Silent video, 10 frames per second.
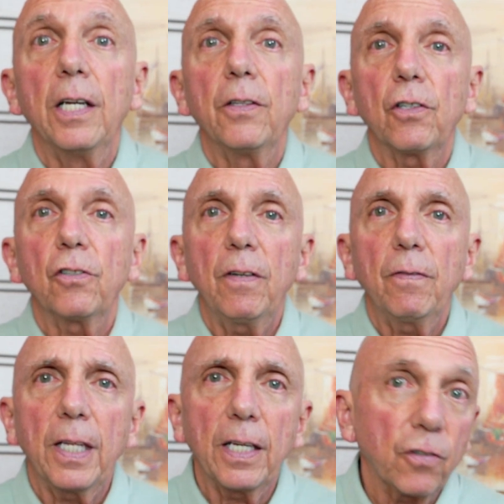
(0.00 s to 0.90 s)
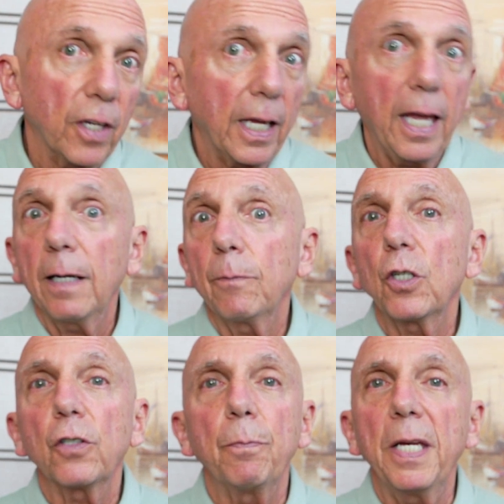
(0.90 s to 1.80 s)
There's even that saying, hey, I'm
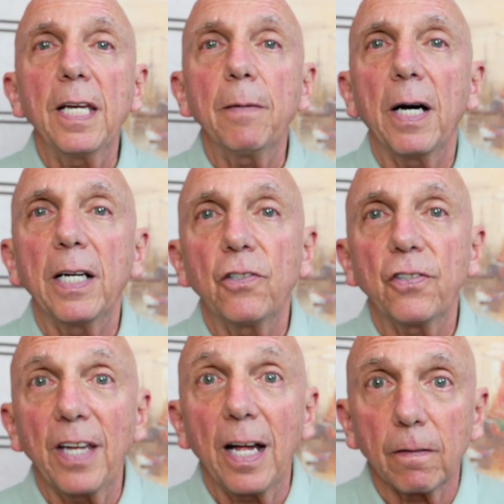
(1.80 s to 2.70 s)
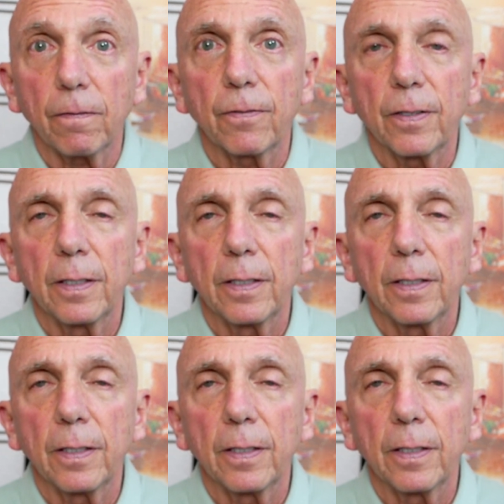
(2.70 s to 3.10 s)
just being myself.